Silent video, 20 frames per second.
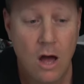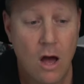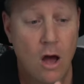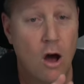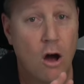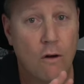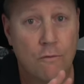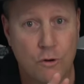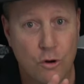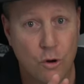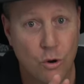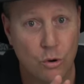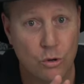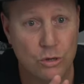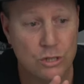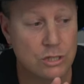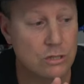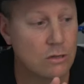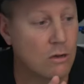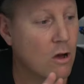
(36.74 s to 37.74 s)
Of
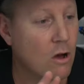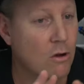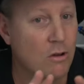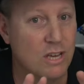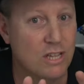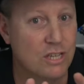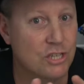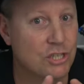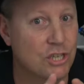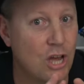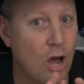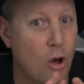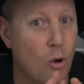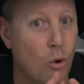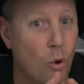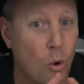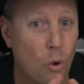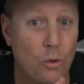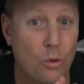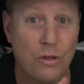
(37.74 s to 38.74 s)
course, I'm going to
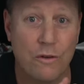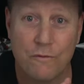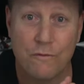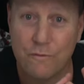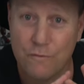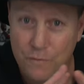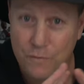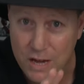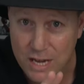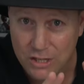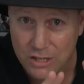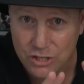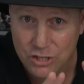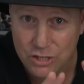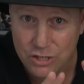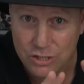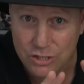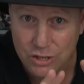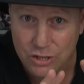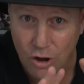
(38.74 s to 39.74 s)
show all the
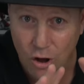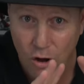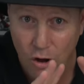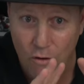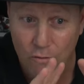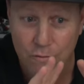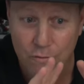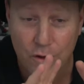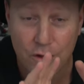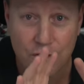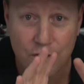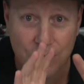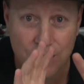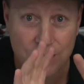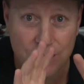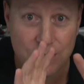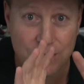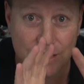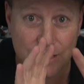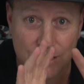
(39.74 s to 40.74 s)
features of
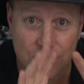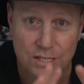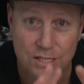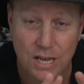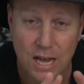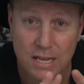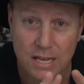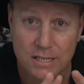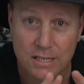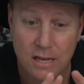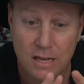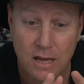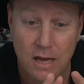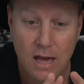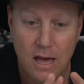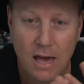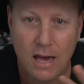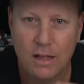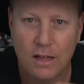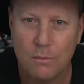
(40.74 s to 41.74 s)
this set,
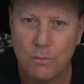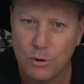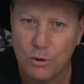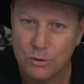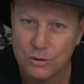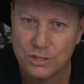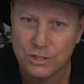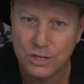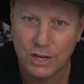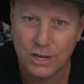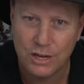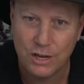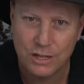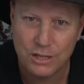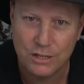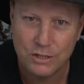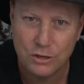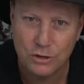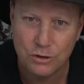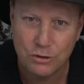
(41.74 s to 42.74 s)
and I'm also going
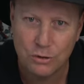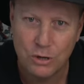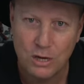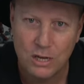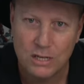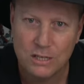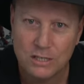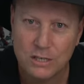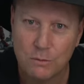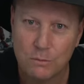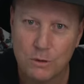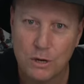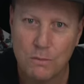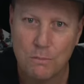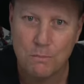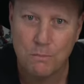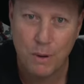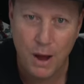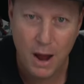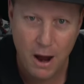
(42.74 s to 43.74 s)
to do some
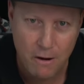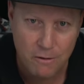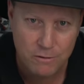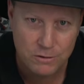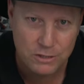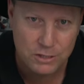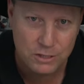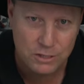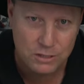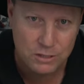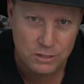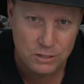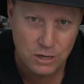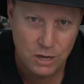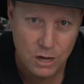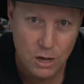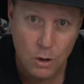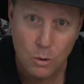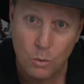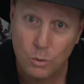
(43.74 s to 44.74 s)
comparisons
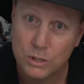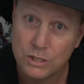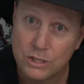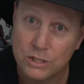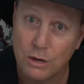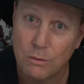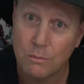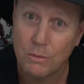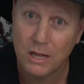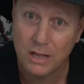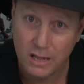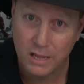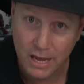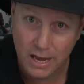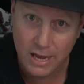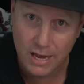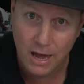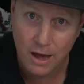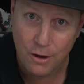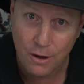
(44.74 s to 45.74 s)
with some
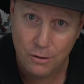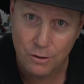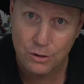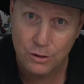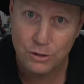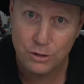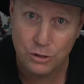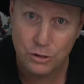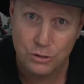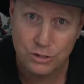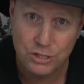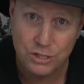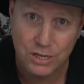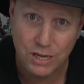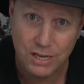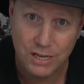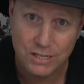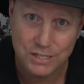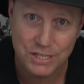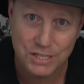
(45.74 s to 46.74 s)
Lego
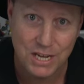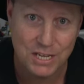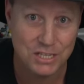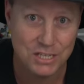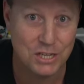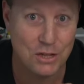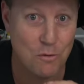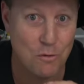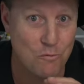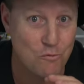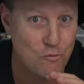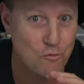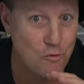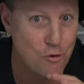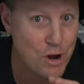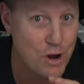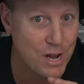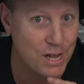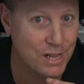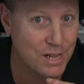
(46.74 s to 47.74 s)
UCS sets, and I'm
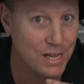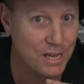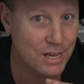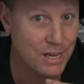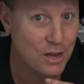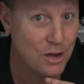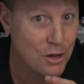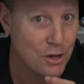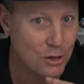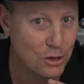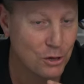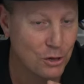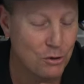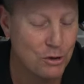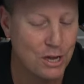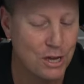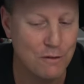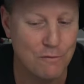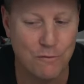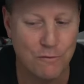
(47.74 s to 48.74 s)
really
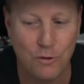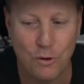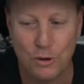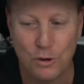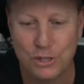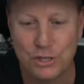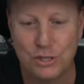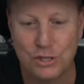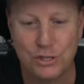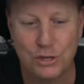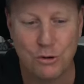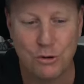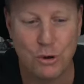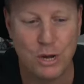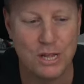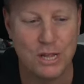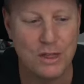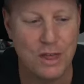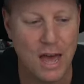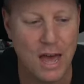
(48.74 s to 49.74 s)
looking forward to
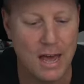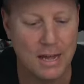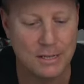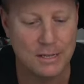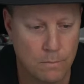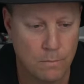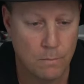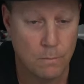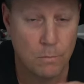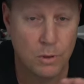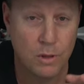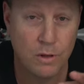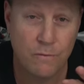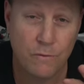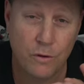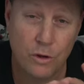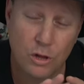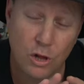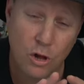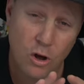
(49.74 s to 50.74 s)
doing that. But if
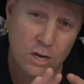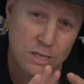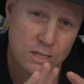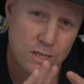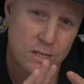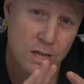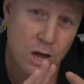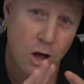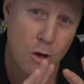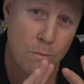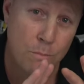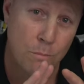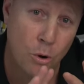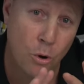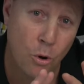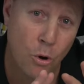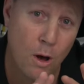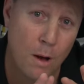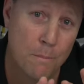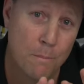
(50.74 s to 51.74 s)
you'd like to know
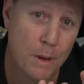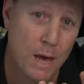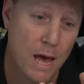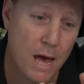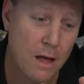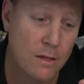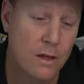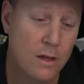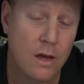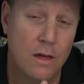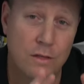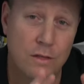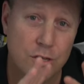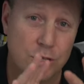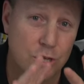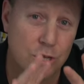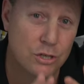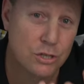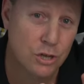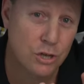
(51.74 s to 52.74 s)
more about the
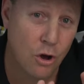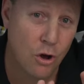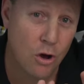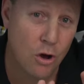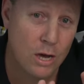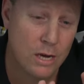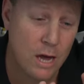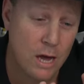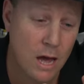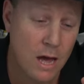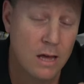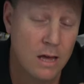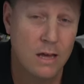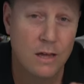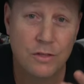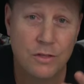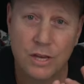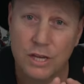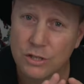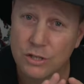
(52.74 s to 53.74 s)
designer,
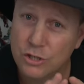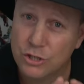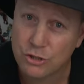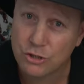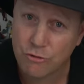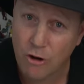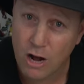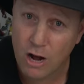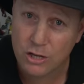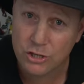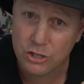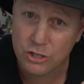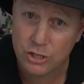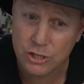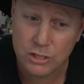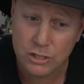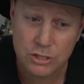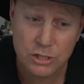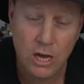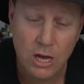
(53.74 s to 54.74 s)
the
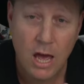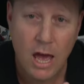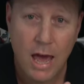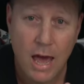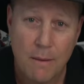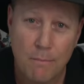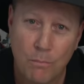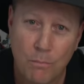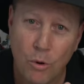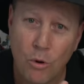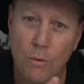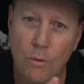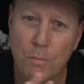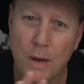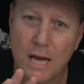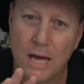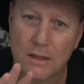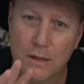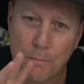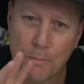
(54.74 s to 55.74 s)
instructions, and more
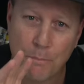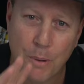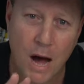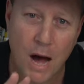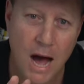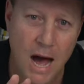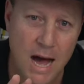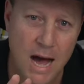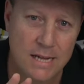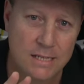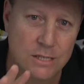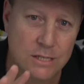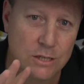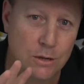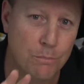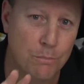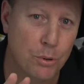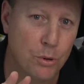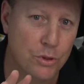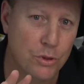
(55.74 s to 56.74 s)
about the parts to
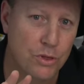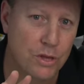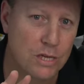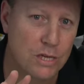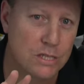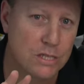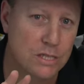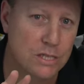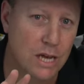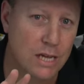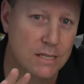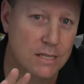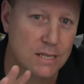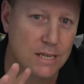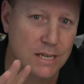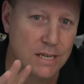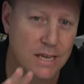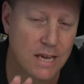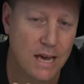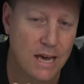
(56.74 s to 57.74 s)
put this set
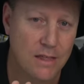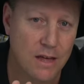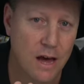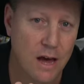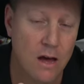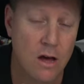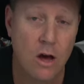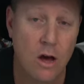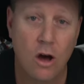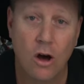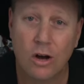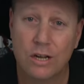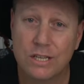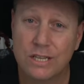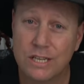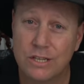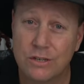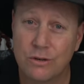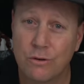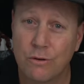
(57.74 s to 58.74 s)
together, I
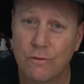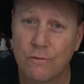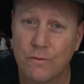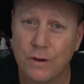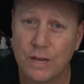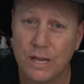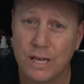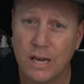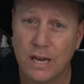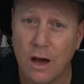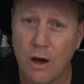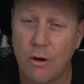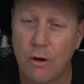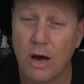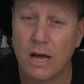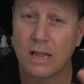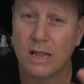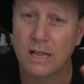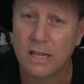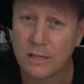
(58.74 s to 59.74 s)
did do a video
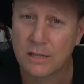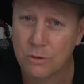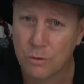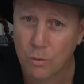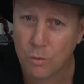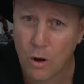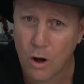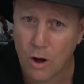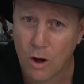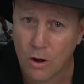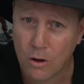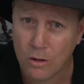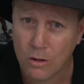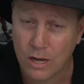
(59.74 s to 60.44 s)
a little while